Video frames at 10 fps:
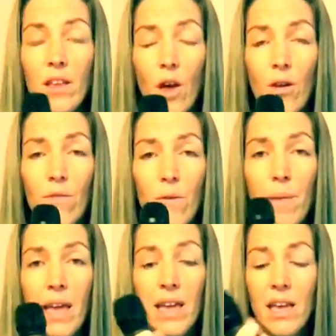that goes for
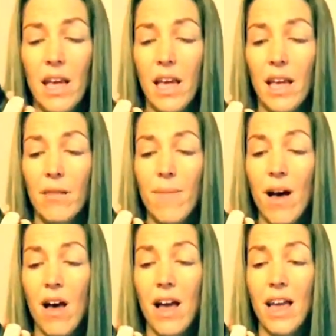me is
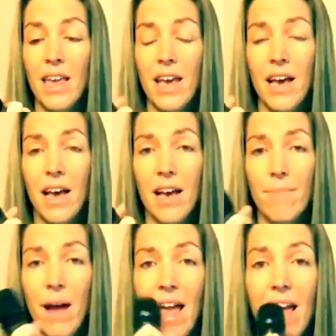
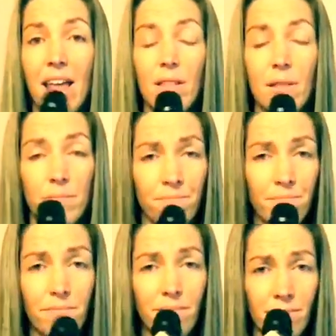my hands.
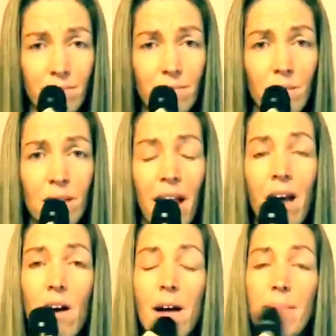
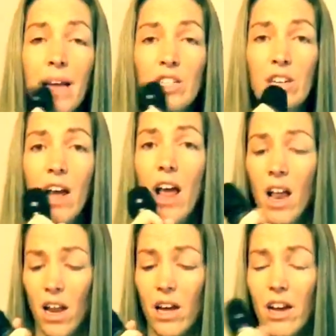Now, imagine,
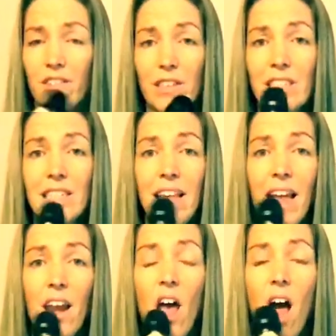like I just did
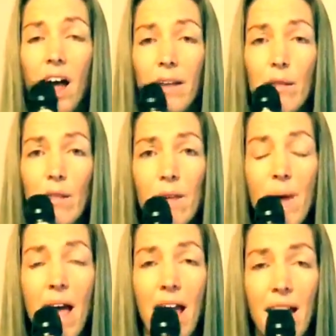then, I can see
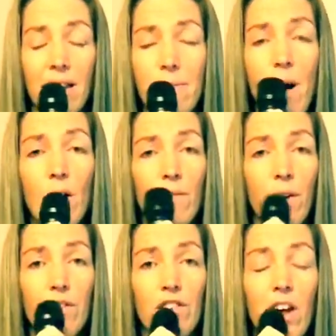my hand in the
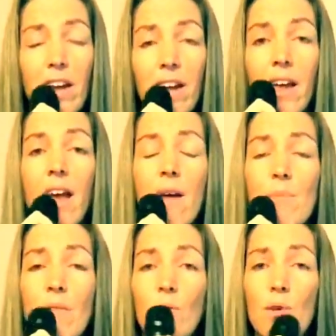microphone shaking and
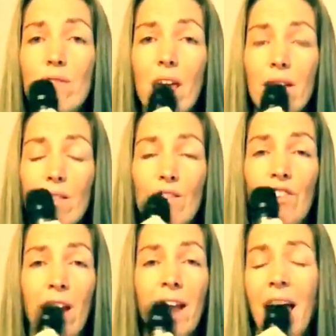my voice starts to
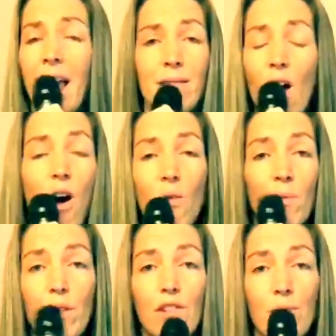shake. It's a horrible
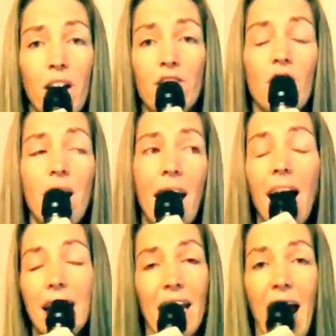situation. I
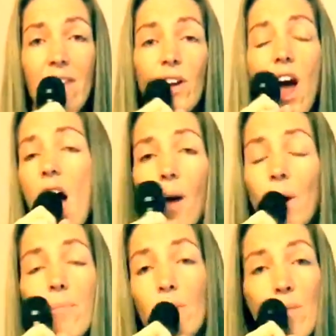can't get out of it. I want
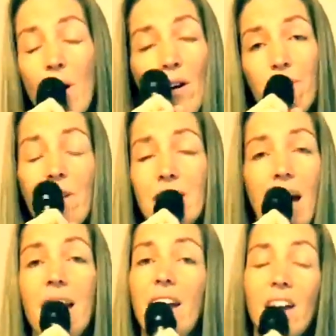to put the microphone
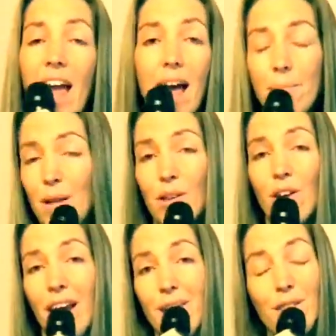down and I can't because I've got to
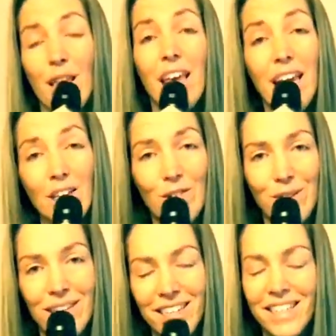keep singing into
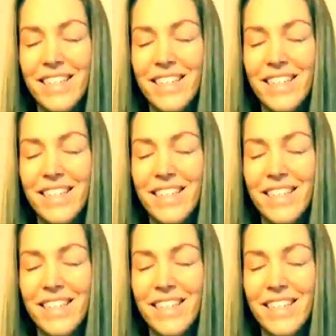it.